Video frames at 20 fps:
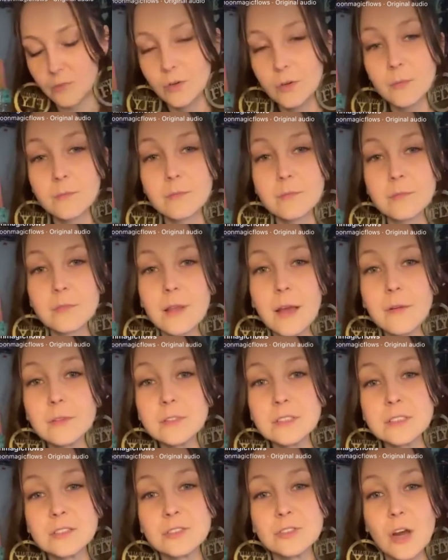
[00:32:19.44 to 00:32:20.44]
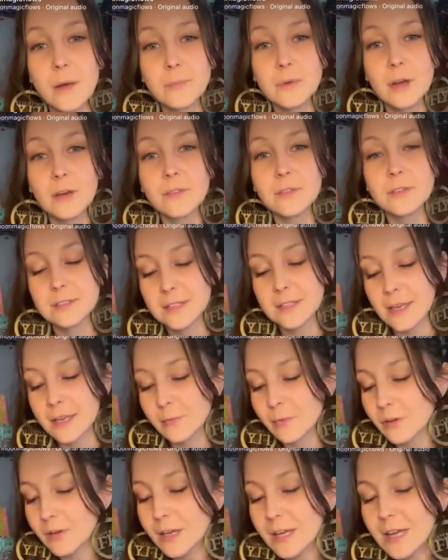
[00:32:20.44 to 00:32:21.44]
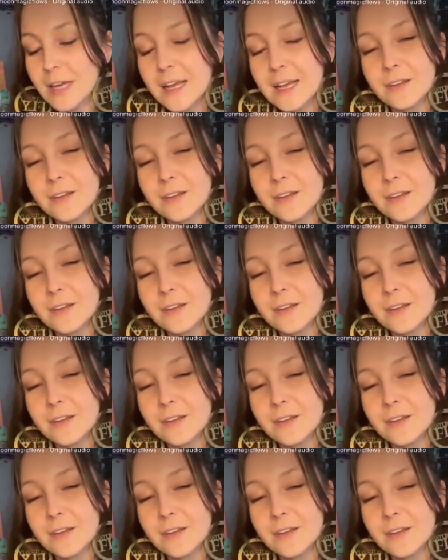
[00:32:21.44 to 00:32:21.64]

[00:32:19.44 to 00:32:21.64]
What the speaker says: Oop, that one just dropped off the table.